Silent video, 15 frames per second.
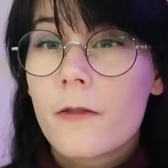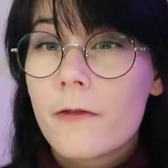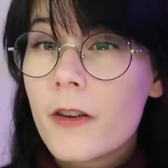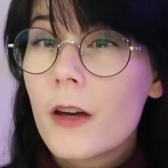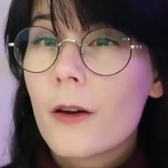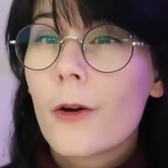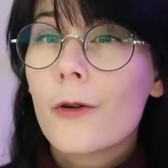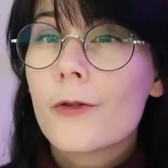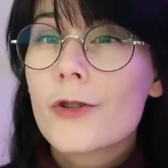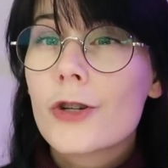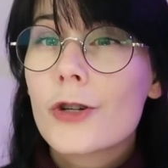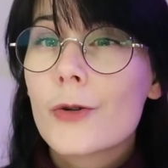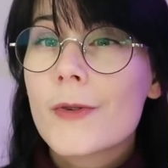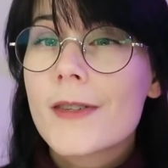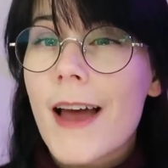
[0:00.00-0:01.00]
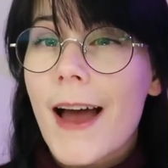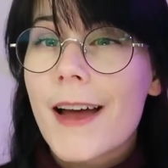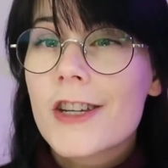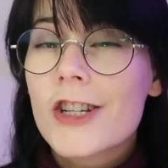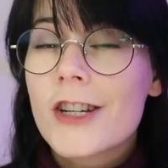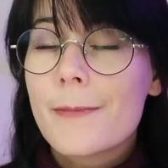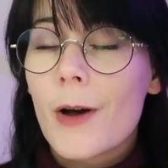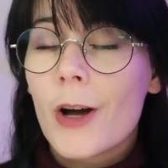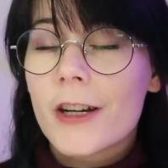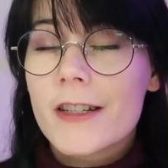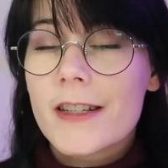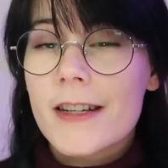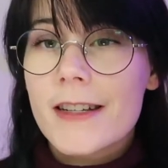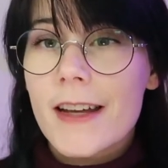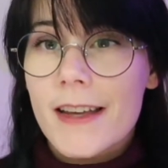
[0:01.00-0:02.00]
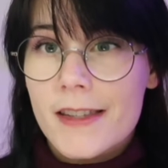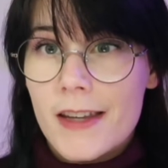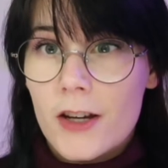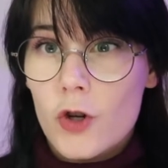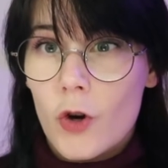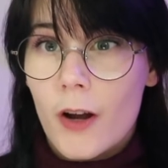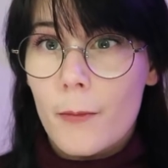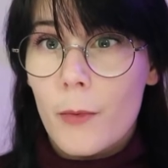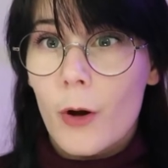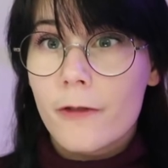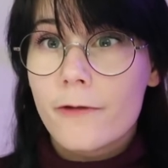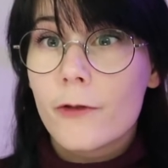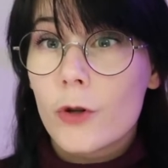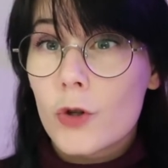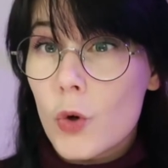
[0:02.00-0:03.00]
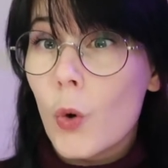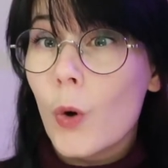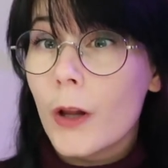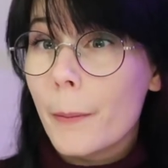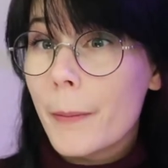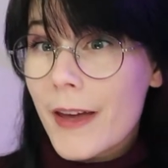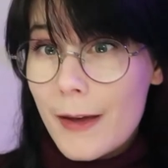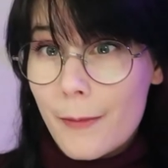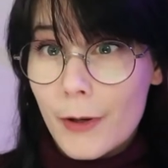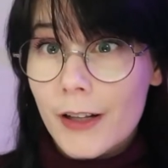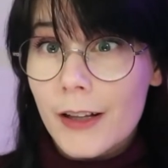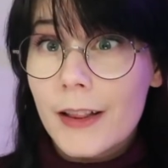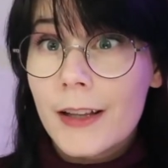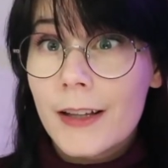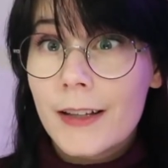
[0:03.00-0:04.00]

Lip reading: The Vanguard 2 is actually marketed as a tripod for taller people.